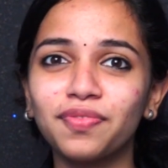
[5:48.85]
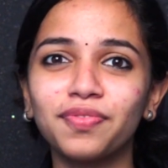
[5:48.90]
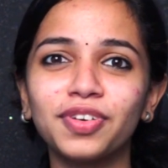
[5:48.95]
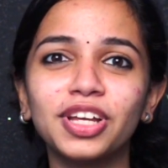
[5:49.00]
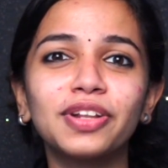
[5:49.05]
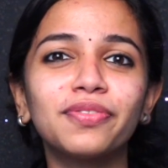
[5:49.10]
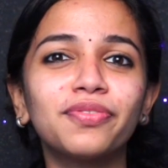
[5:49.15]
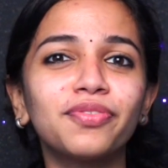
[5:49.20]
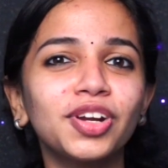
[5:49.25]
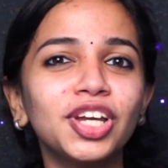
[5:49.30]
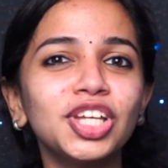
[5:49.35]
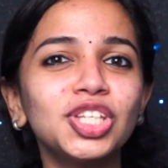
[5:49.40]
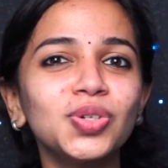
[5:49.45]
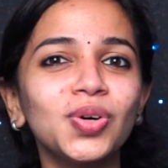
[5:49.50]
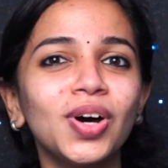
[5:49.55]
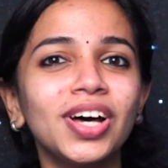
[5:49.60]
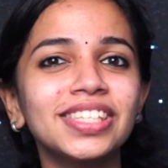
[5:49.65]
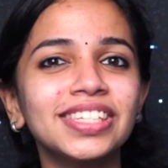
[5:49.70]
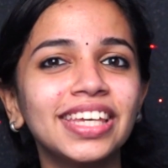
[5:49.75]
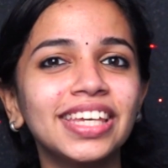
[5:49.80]
feel free to
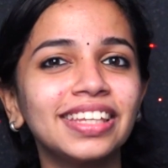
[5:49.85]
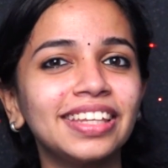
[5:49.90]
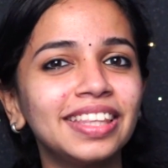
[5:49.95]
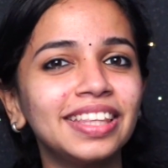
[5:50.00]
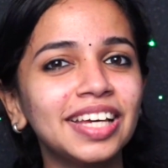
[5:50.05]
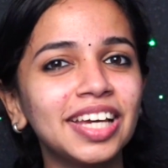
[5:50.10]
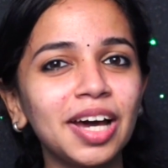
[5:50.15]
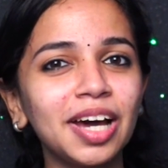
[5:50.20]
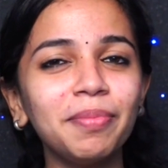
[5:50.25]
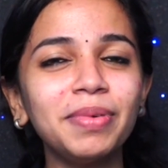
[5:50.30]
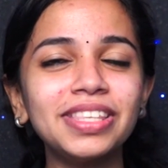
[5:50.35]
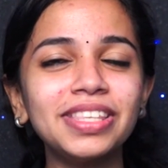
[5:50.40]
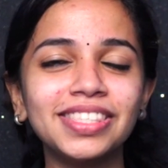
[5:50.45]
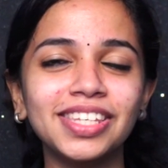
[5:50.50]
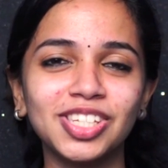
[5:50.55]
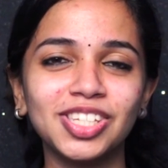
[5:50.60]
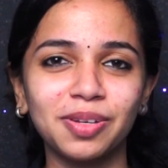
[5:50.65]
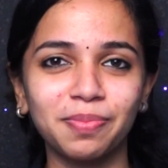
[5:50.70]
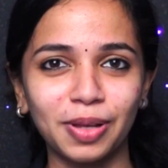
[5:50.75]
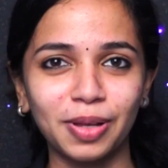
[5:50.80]
ask it in the comment
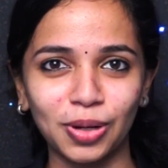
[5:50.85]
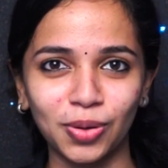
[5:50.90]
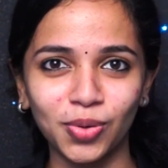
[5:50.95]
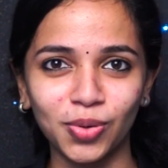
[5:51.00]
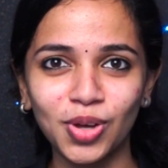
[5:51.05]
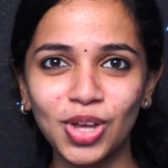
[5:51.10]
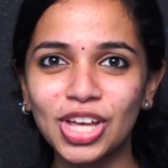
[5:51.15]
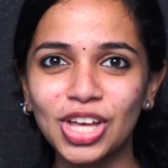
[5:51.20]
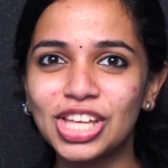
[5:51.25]
section below.